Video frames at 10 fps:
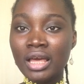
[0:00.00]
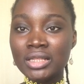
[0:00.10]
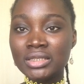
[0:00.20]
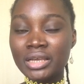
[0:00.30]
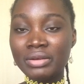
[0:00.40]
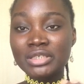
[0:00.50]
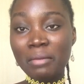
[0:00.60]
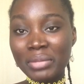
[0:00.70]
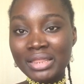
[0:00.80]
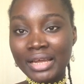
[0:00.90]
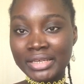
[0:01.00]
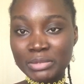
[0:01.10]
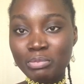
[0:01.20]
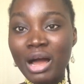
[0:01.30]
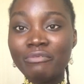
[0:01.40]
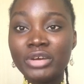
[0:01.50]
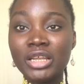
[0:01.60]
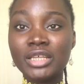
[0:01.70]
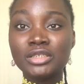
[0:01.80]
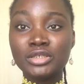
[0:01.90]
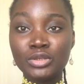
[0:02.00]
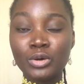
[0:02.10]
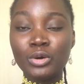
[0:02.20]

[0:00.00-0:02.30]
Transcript: there is something that is prevalent though,